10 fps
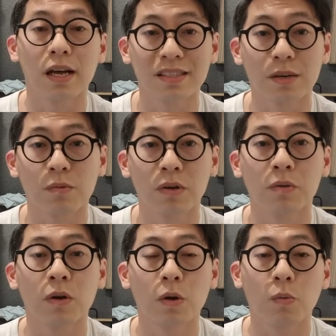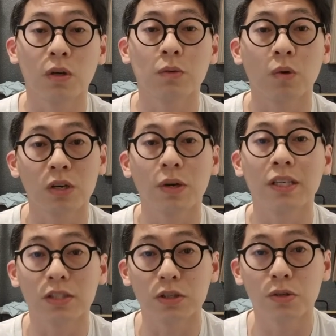someone, what do I
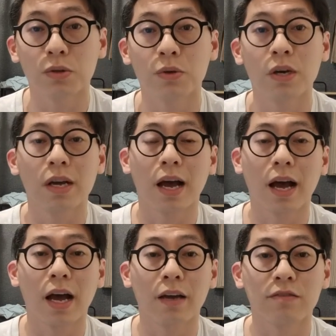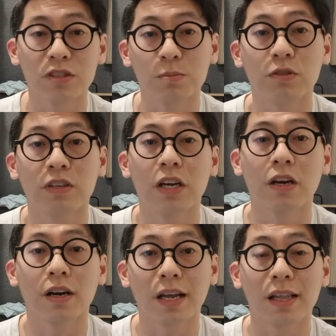do? I just moved
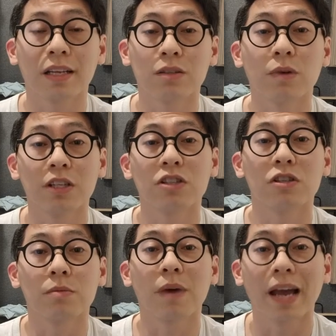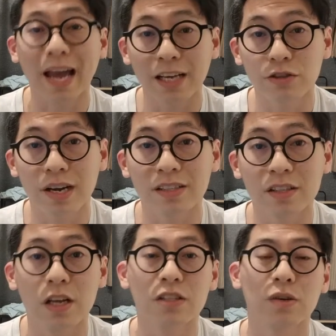here and I'd like to register my
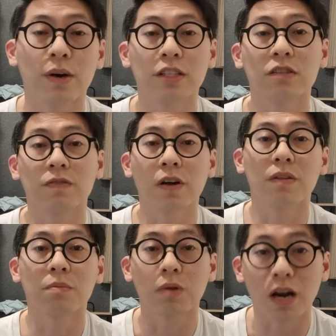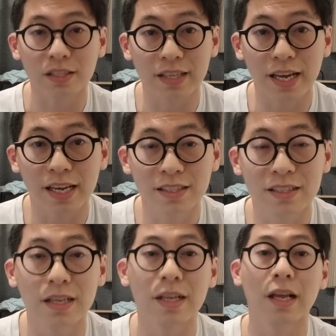address. So I just followed the
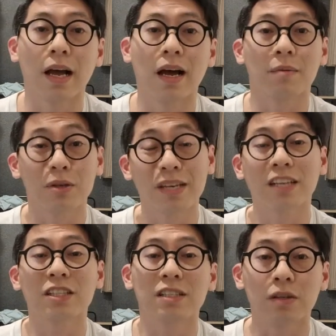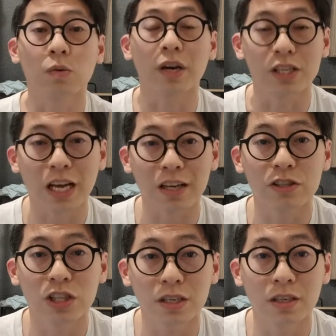process. It was actually still quite
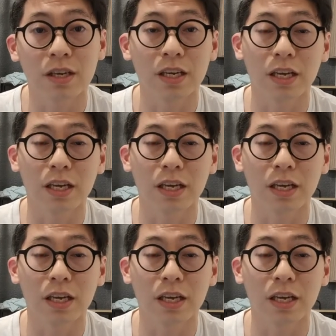challenging